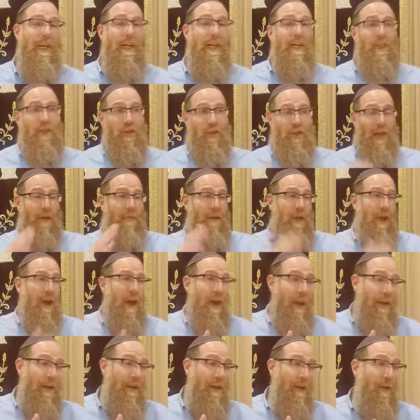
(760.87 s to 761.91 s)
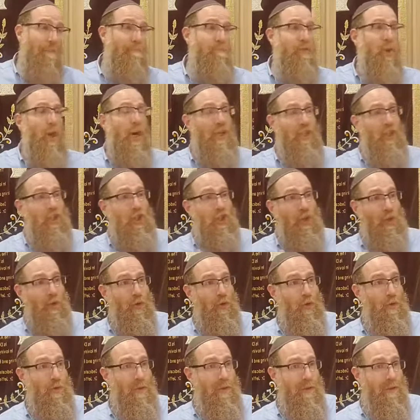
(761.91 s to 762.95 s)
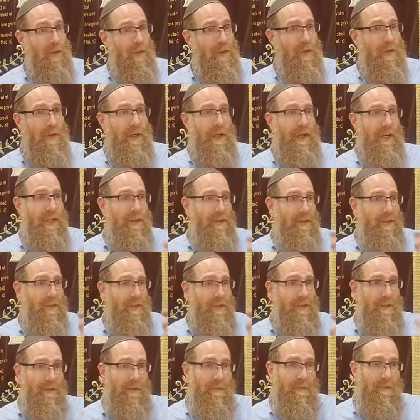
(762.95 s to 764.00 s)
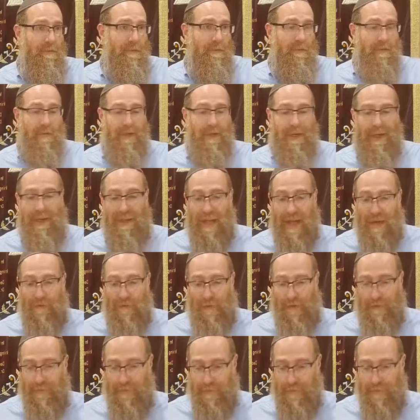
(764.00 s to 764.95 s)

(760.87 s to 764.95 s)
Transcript: So you have 9 plus 2 is 11.